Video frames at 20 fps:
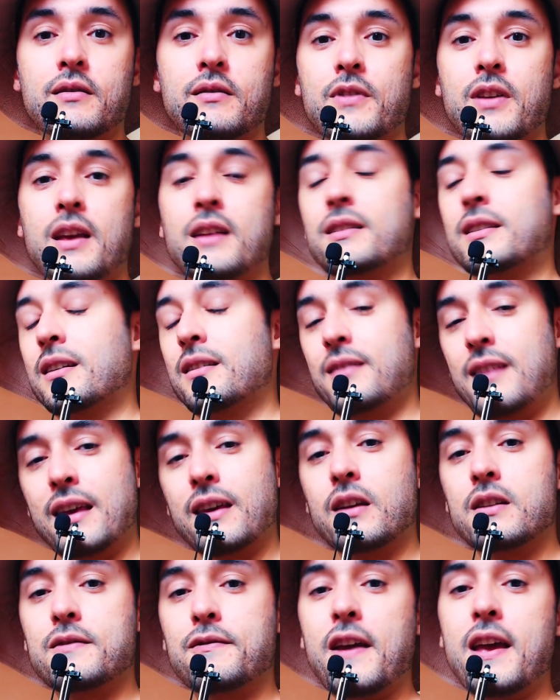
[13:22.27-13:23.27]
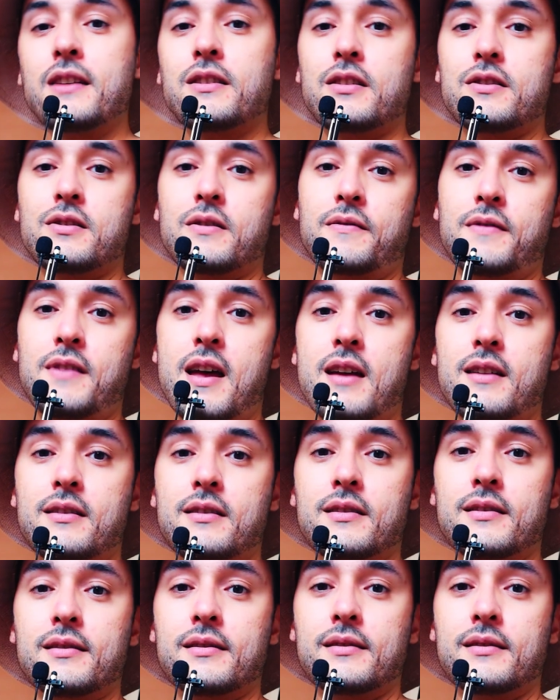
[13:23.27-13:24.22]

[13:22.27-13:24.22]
and can take advantage of that.